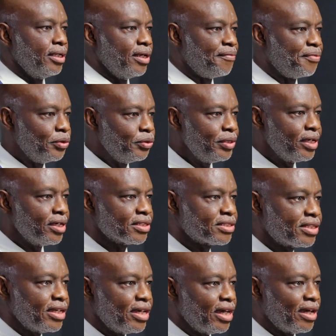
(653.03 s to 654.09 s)
A few
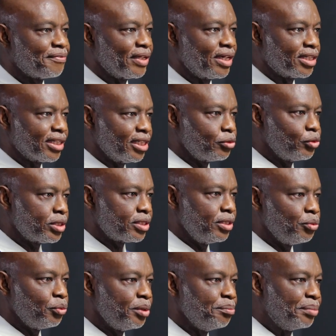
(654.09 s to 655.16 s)
years after
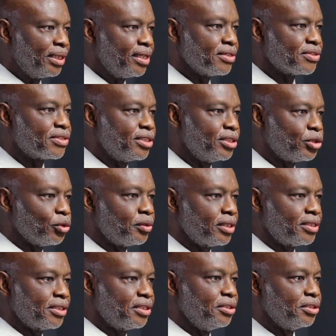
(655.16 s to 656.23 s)
graduating with BSc
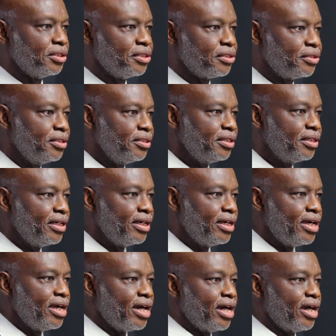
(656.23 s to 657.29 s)
Geodetic Engineering,
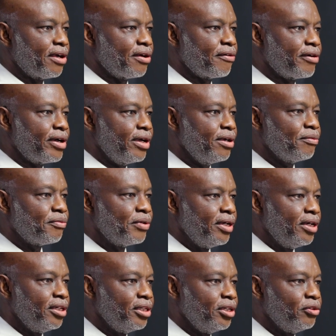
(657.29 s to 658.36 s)
I arrived
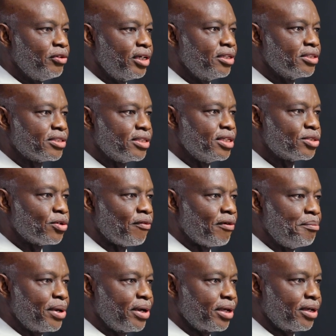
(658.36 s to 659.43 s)
in the United States of
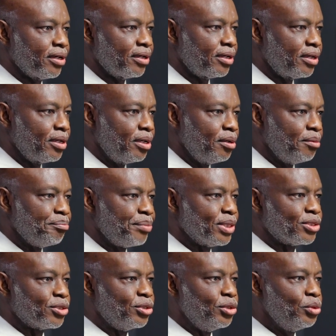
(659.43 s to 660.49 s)
America,
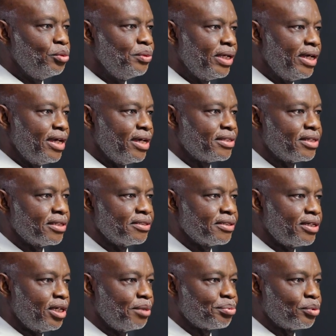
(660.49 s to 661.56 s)
pursued a
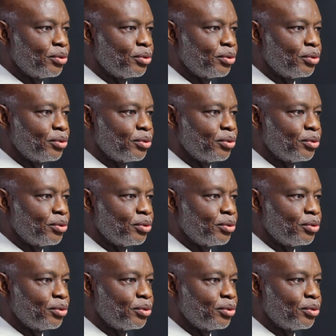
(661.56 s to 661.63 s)
technical